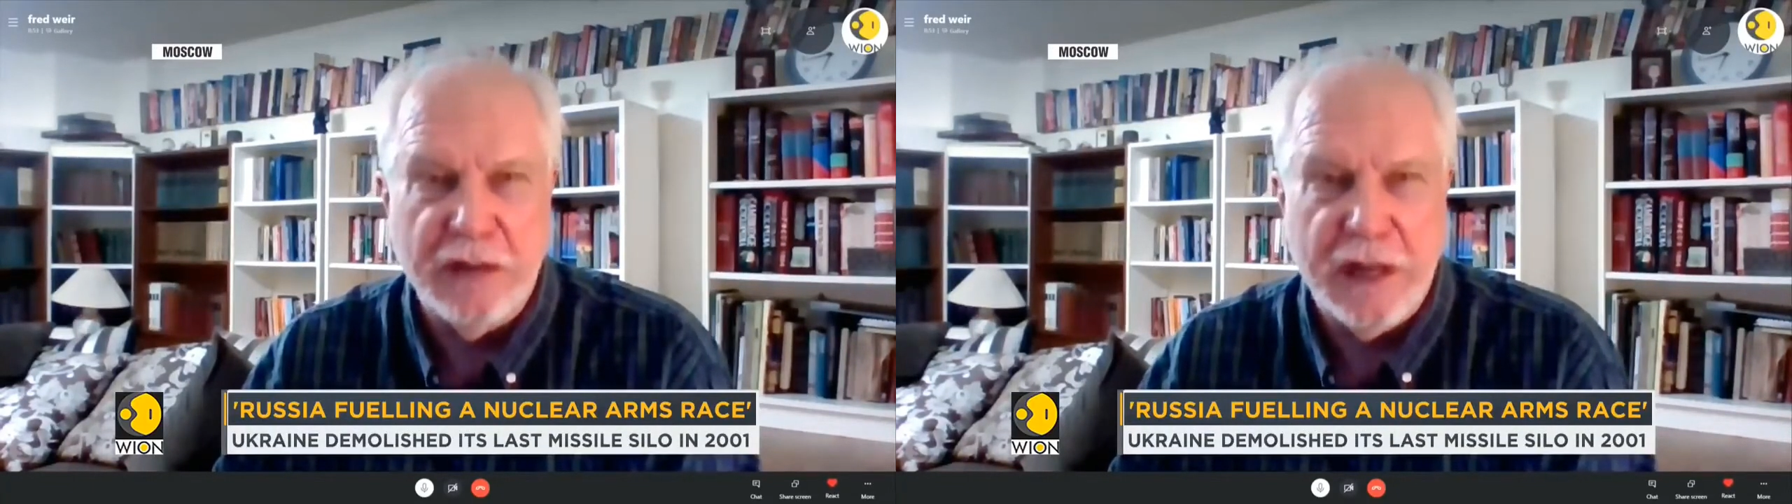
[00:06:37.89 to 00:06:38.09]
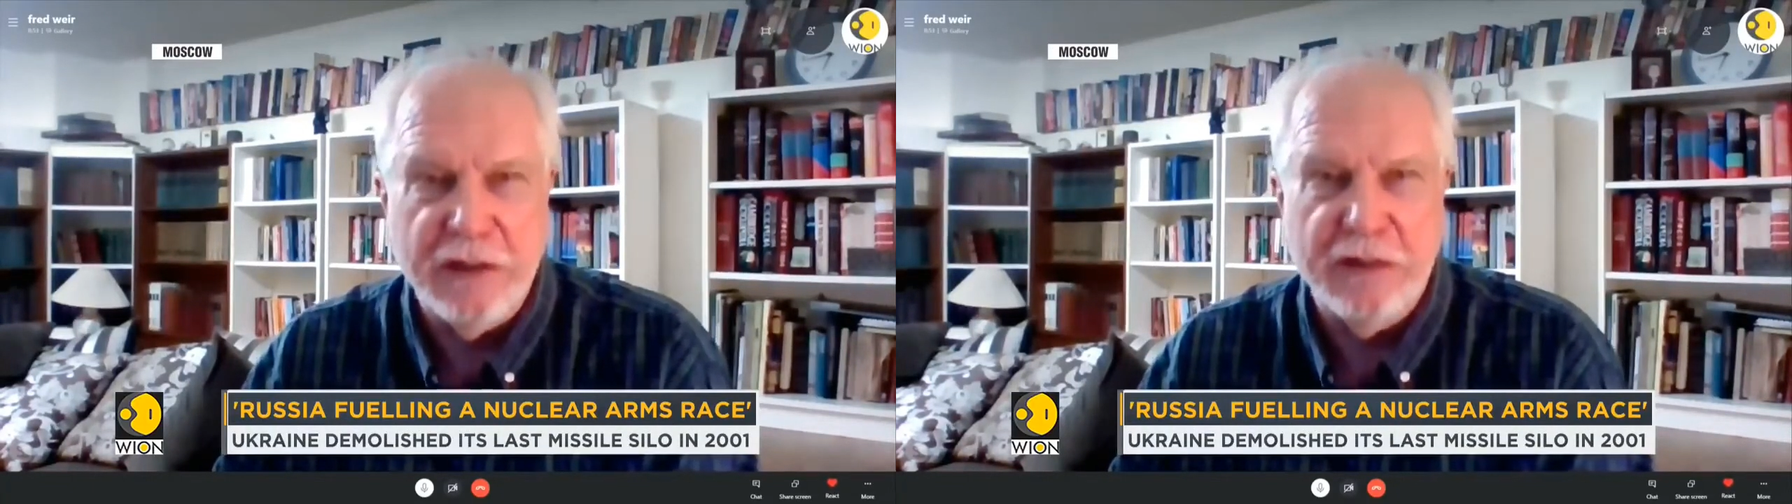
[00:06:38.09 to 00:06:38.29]

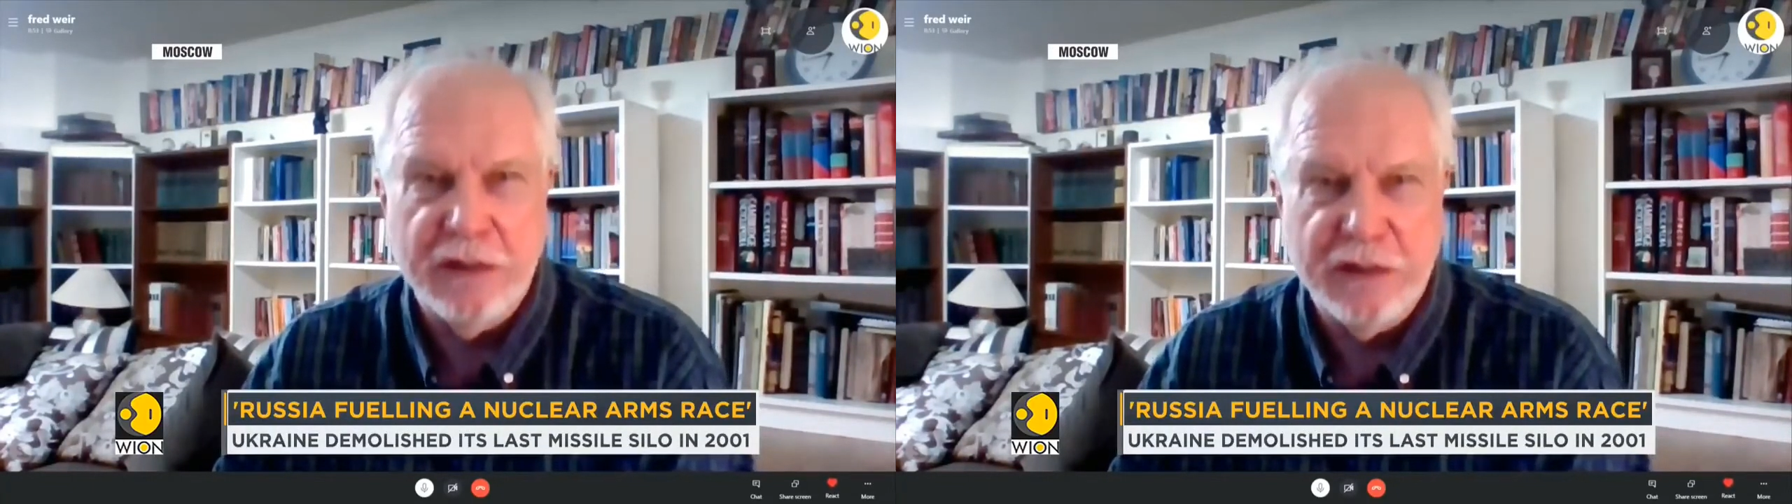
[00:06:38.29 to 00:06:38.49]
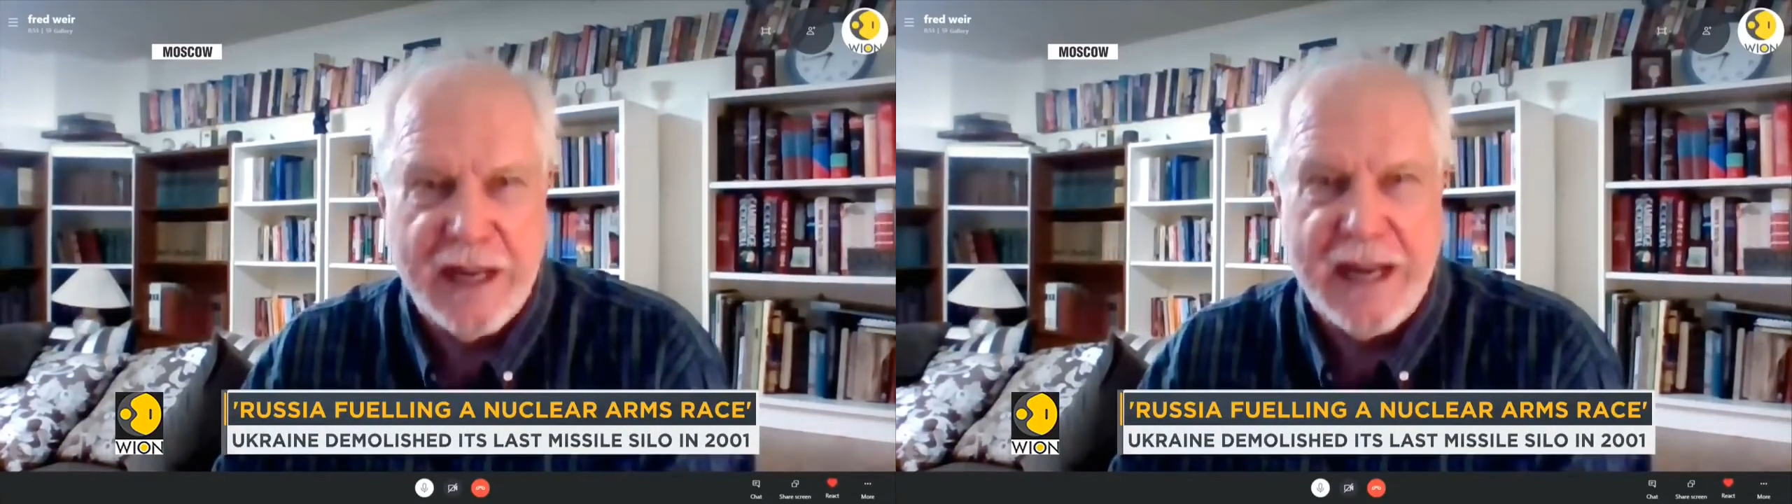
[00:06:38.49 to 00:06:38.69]
That is,
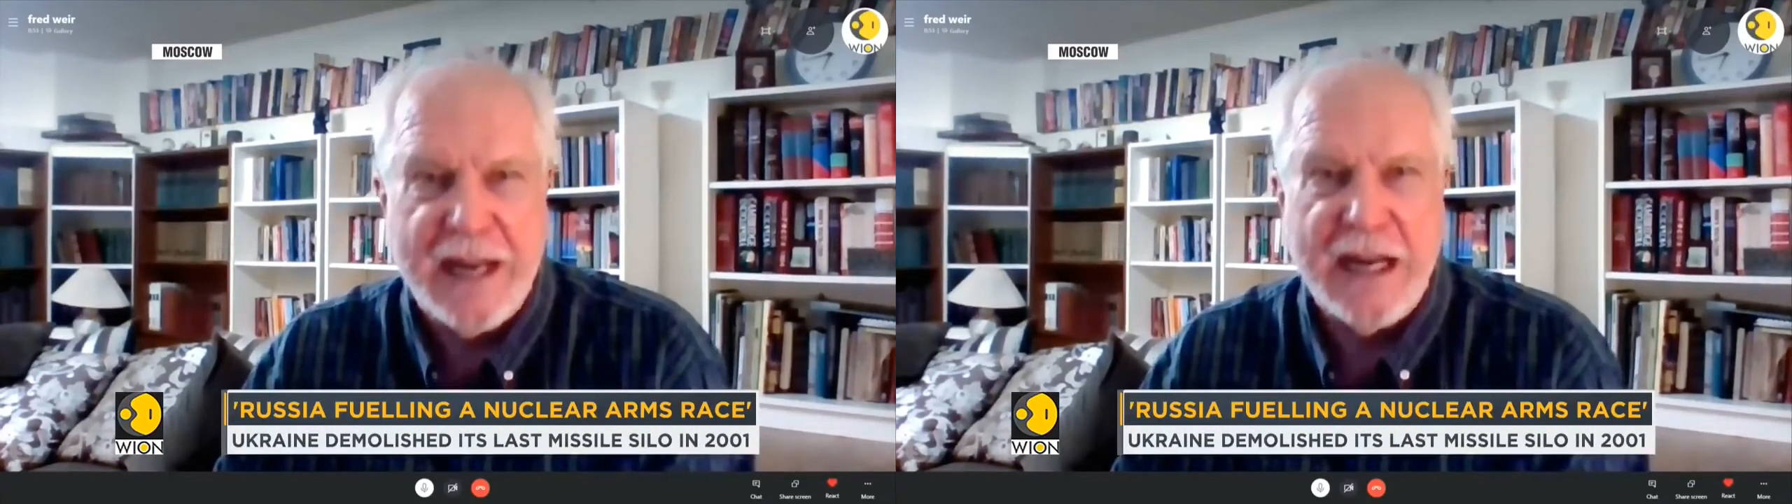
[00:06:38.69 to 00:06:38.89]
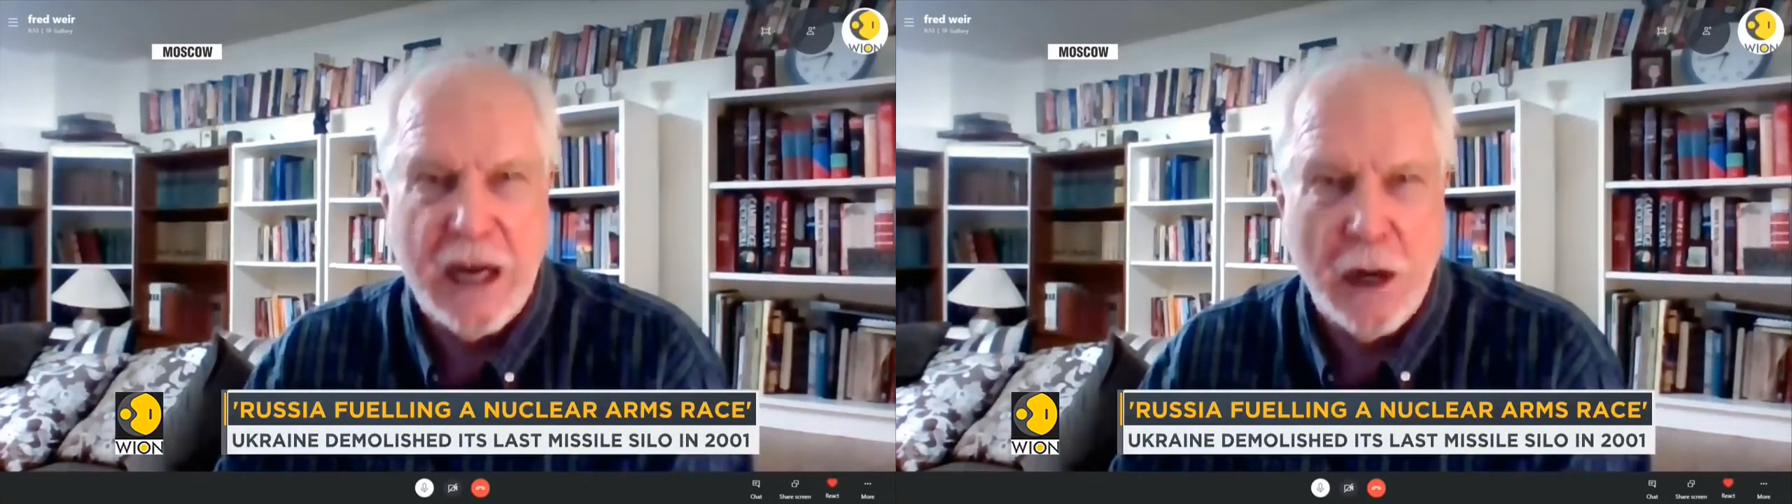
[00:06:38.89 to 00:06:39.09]

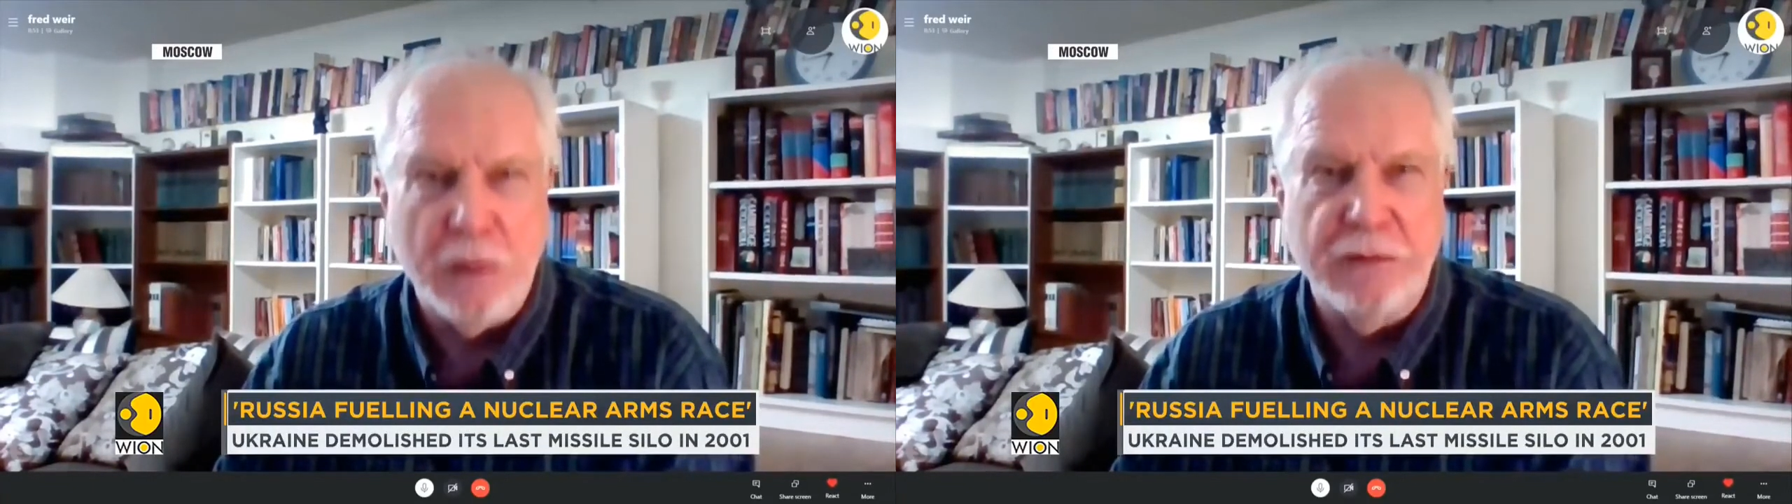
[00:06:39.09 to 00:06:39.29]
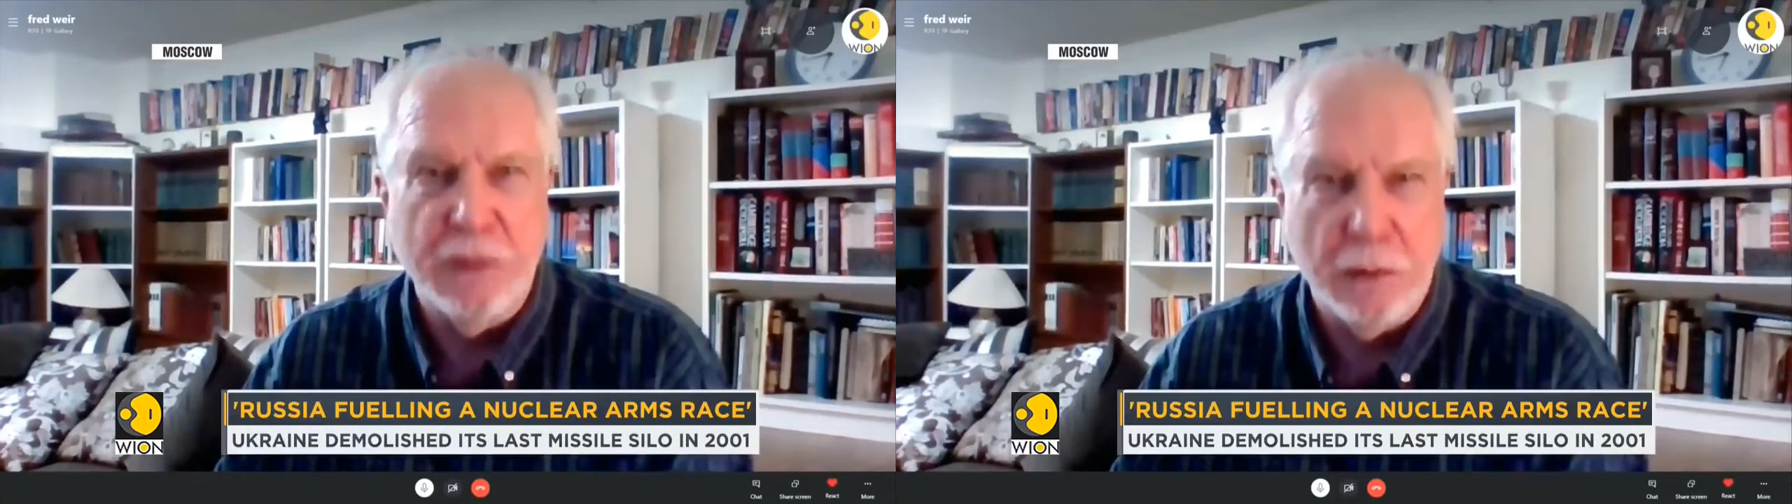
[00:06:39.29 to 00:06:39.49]
stay out
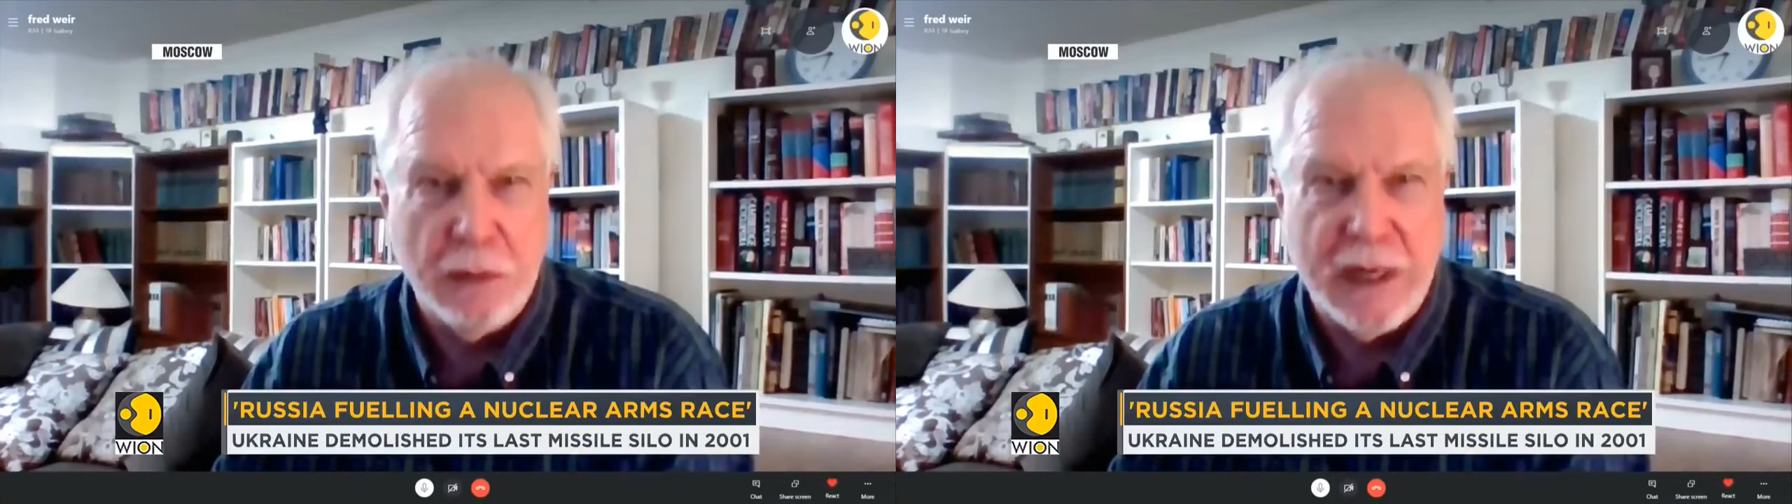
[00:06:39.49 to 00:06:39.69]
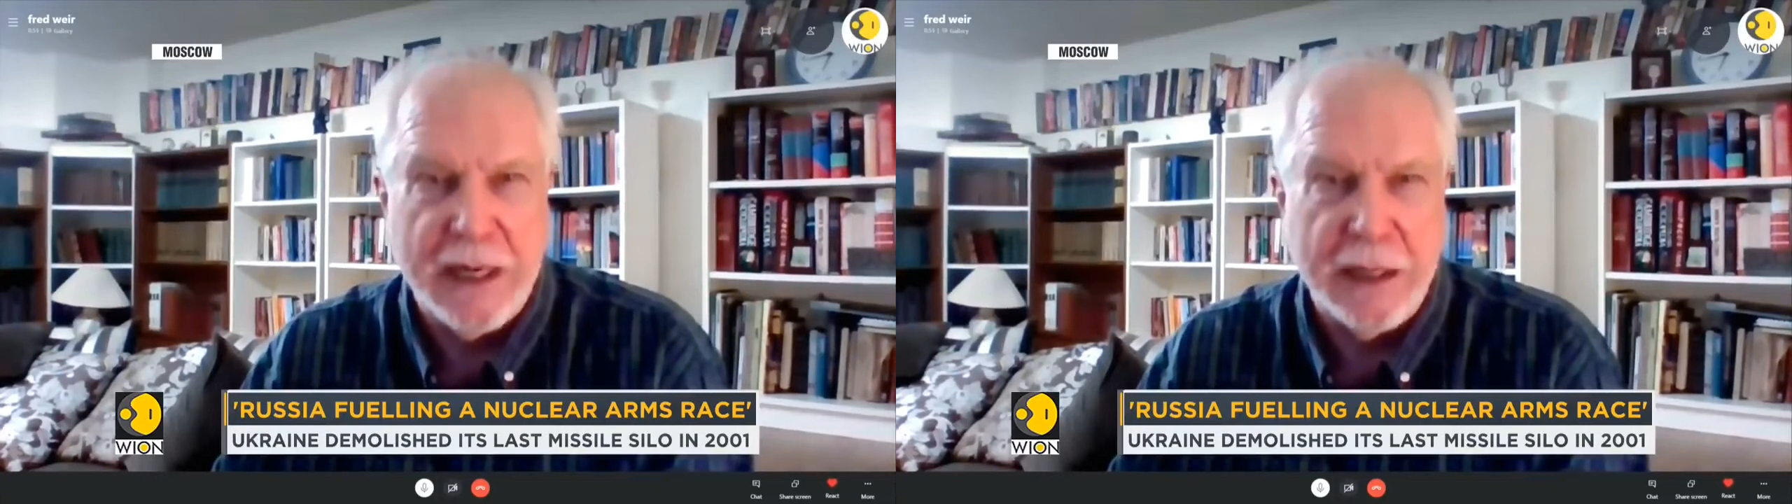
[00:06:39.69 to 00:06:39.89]
of
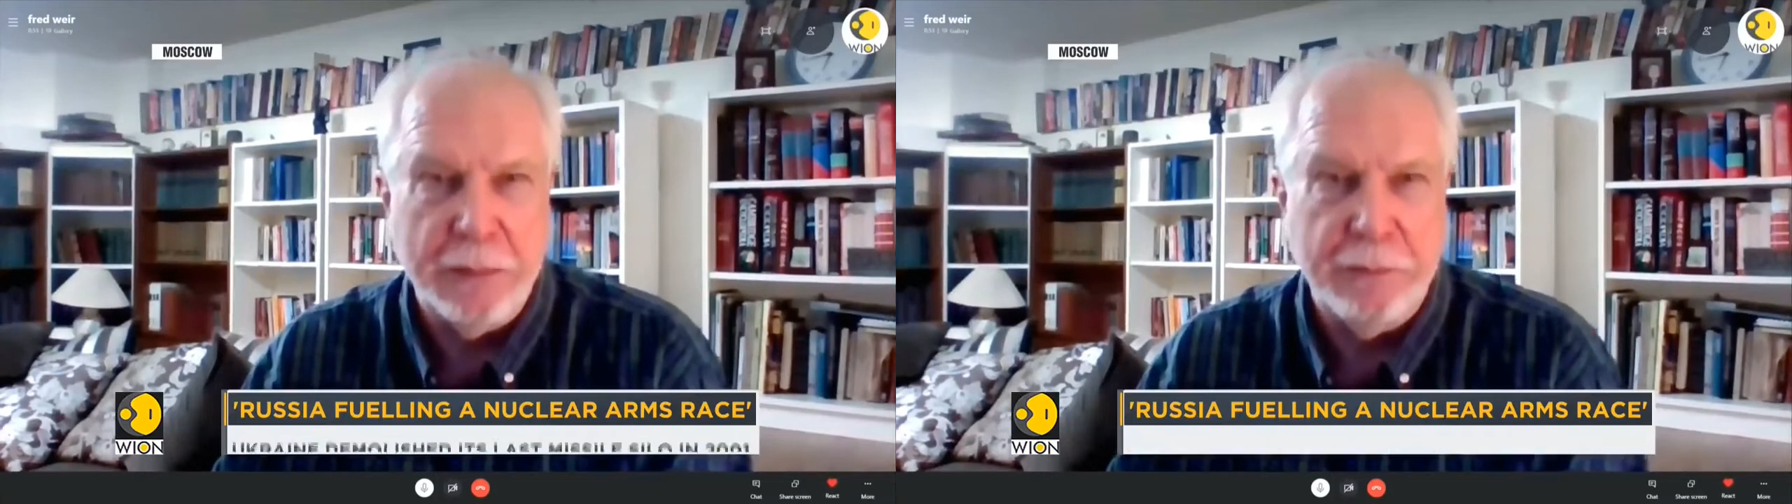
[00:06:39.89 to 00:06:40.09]
Ukraine.